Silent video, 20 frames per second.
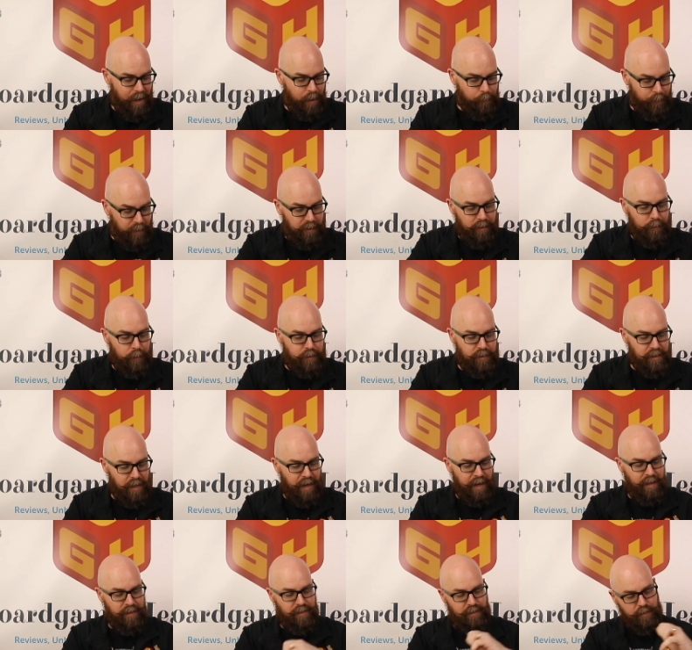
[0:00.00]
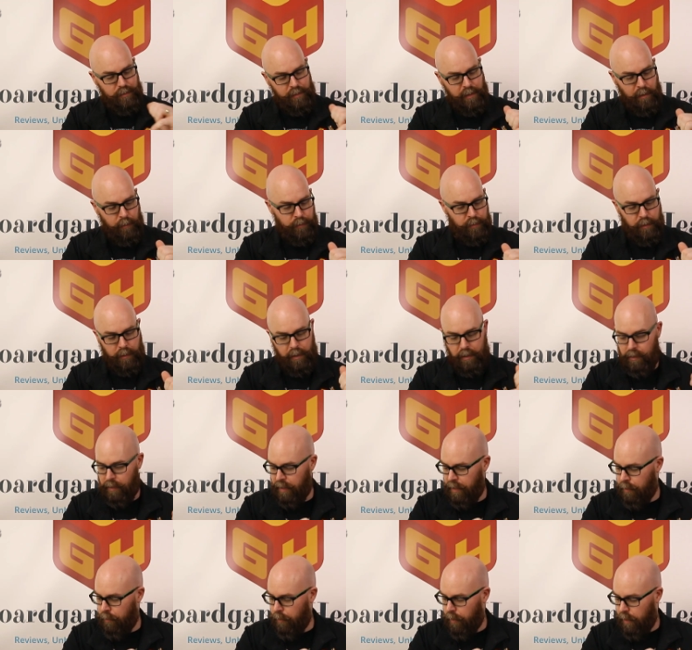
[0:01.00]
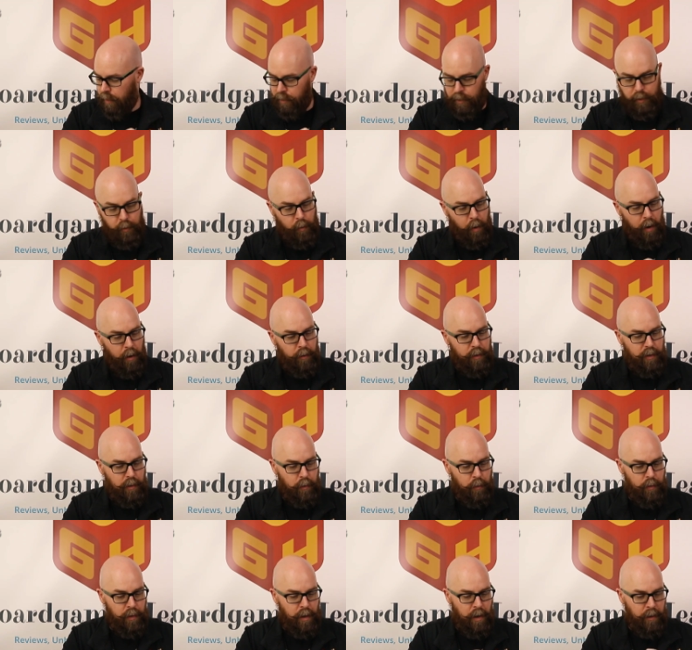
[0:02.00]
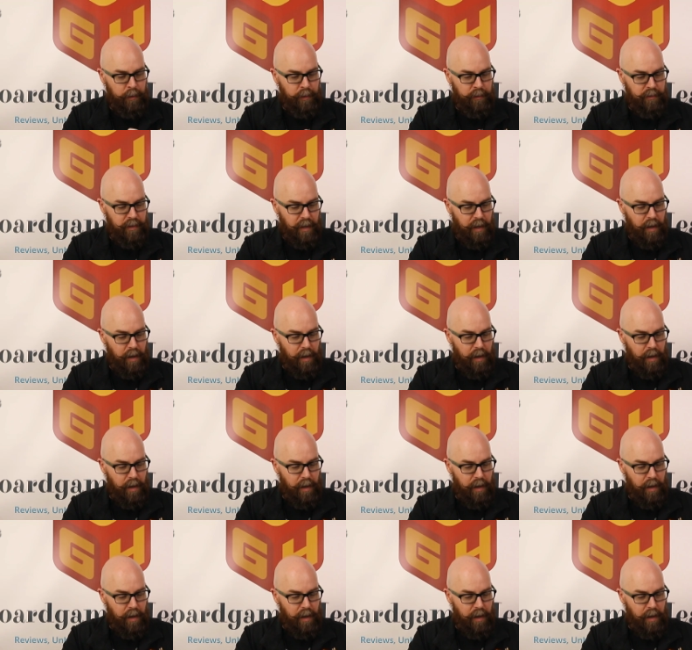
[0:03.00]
But it looks nice. There's the clear QR code on it.